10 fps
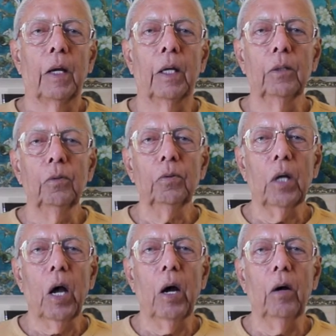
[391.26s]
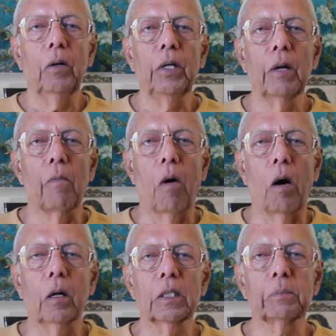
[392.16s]
Hindus have
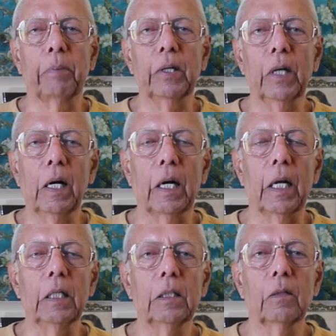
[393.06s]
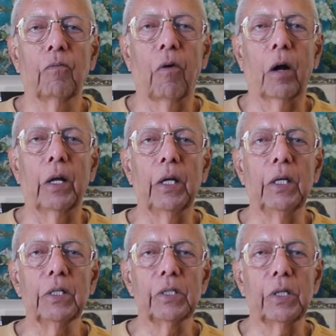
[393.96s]
earmarked special days for
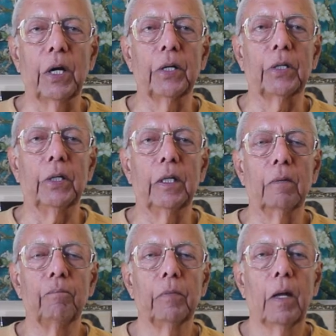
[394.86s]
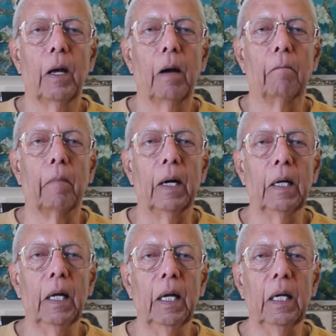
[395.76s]
each deity.
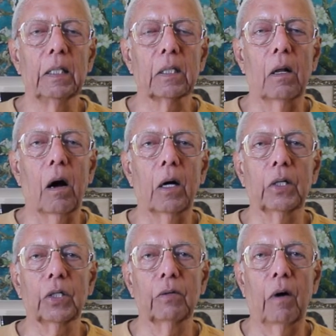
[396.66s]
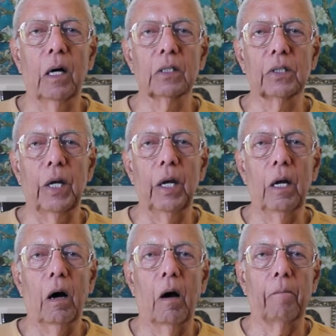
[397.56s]
Monday is Lord Shiva's
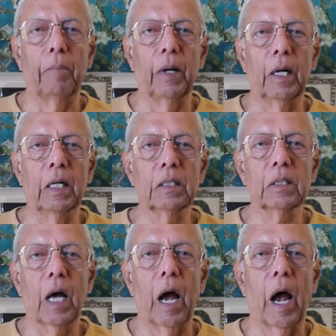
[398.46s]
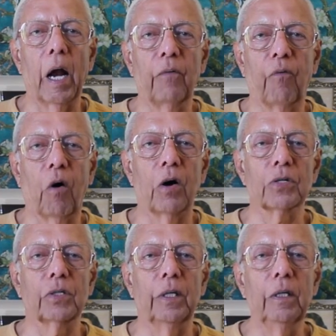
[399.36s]
day of prayers and
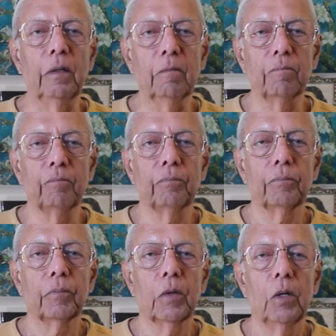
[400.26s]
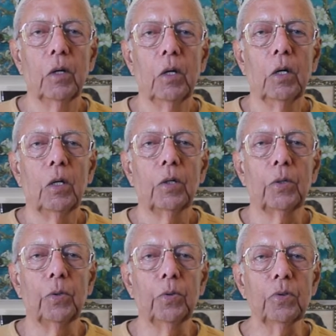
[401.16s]
fasting.
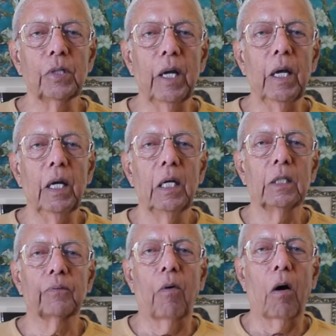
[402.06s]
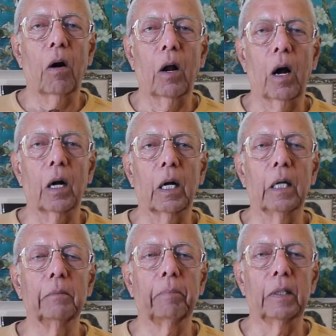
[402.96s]
Tuesday is for Lord
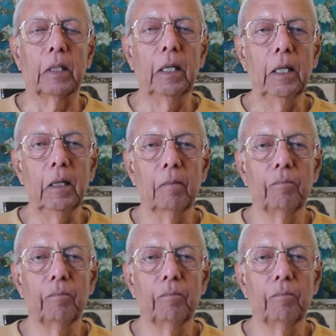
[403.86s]
Ganpati.